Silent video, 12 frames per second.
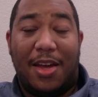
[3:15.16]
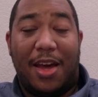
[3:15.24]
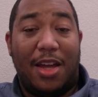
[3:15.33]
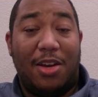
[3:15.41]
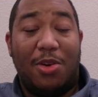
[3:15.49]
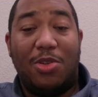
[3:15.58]

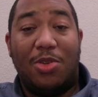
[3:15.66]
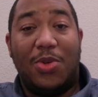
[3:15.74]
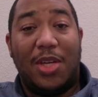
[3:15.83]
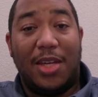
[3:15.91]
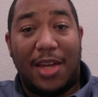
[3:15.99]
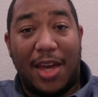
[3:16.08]
I know you
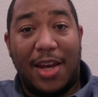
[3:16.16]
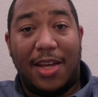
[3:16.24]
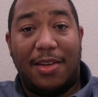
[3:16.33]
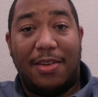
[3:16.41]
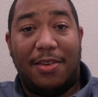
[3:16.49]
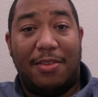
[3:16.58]
can get
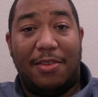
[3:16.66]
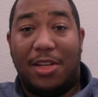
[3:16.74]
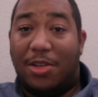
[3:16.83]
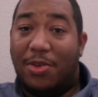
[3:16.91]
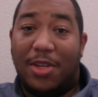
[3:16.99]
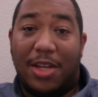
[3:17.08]
it
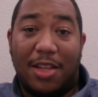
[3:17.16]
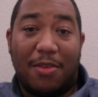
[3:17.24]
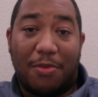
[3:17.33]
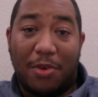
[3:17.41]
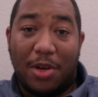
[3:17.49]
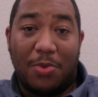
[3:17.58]
and you can get the
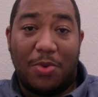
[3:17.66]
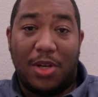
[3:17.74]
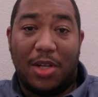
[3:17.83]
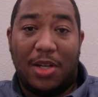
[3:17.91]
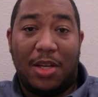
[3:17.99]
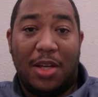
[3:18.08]
free
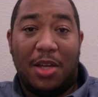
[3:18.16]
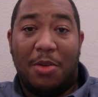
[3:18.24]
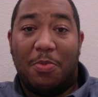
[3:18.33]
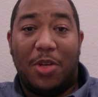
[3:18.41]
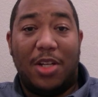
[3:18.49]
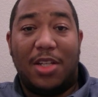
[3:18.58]
one,
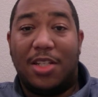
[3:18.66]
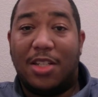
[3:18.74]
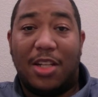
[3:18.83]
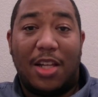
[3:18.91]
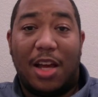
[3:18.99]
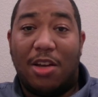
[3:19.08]
but it doesn't
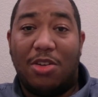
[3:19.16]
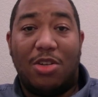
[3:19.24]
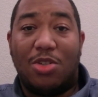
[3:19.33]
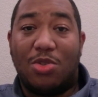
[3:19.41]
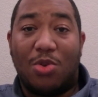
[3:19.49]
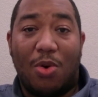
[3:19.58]
allow you to
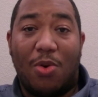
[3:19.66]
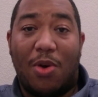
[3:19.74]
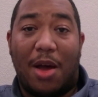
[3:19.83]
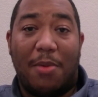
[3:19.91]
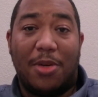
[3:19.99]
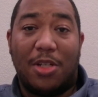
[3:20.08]
control
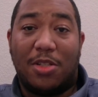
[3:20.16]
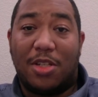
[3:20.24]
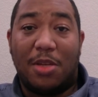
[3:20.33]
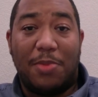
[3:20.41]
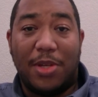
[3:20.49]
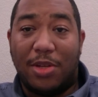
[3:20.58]
how much
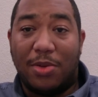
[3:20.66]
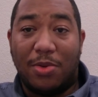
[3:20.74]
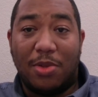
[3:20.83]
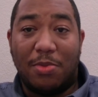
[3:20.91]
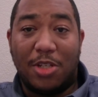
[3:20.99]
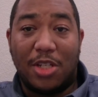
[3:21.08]
CPU
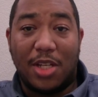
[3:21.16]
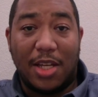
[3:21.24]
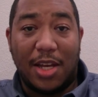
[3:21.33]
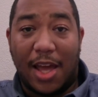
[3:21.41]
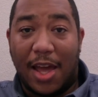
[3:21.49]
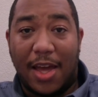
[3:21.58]
the
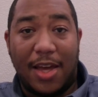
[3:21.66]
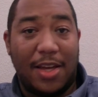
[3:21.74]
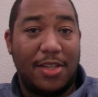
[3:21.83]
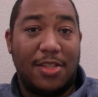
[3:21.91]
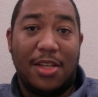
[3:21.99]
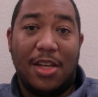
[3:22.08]
machine
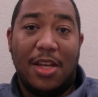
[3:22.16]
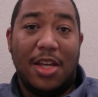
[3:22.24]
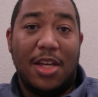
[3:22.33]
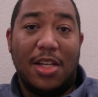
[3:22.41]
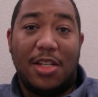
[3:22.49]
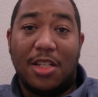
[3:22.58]
has.
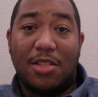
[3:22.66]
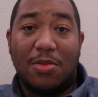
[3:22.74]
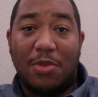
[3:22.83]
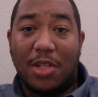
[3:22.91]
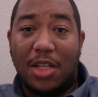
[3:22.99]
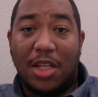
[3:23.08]
It doesn't
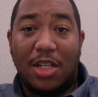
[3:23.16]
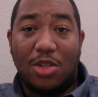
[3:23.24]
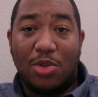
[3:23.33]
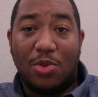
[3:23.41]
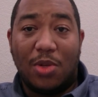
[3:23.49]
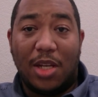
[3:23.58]
really
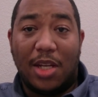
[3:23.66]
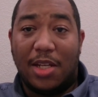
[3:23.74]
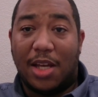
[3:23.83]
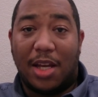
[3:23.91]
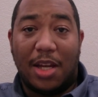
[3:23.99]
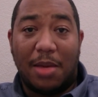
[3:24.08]
do any
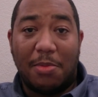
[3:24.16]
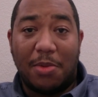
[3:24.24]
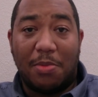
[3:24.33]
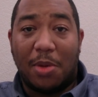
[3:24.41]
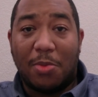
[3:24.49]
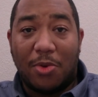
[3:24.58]
dynamic
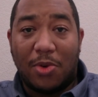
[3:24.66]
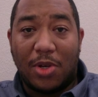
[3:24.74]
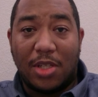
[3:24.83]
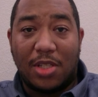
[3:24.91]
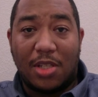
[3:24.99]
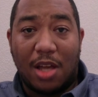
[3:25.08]

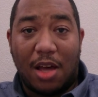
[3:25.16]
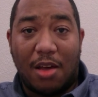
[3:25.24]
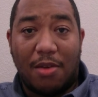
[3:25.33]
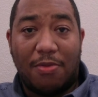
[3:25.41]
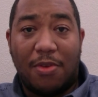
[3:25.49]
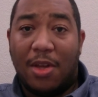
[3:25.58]
memory
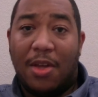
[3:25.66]
stuff.